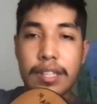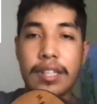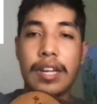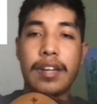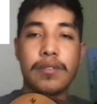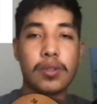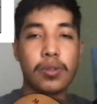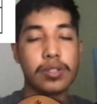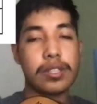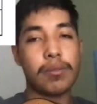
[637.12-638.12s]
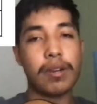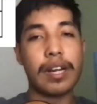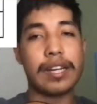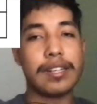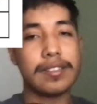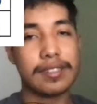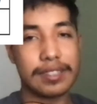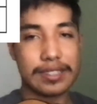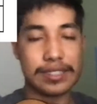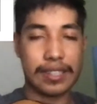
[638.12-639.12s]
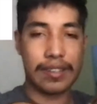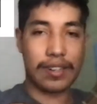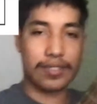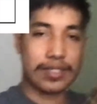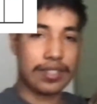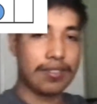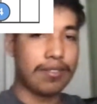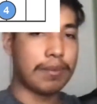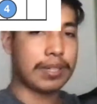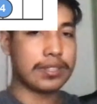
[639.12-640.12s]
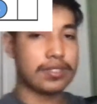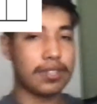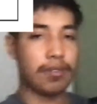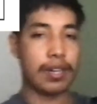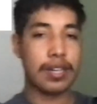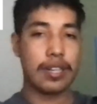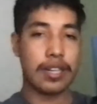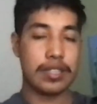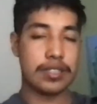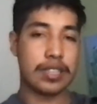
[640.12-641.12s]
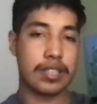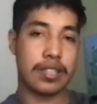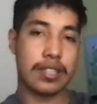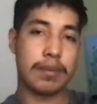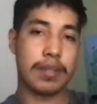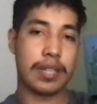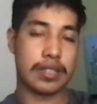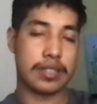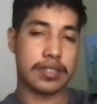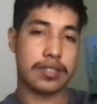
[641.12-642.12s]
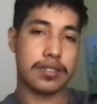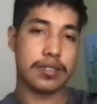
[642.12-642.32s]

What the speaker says: Now if you hold it right, because I'm not holding my guitar right, it should sound a little bit like this.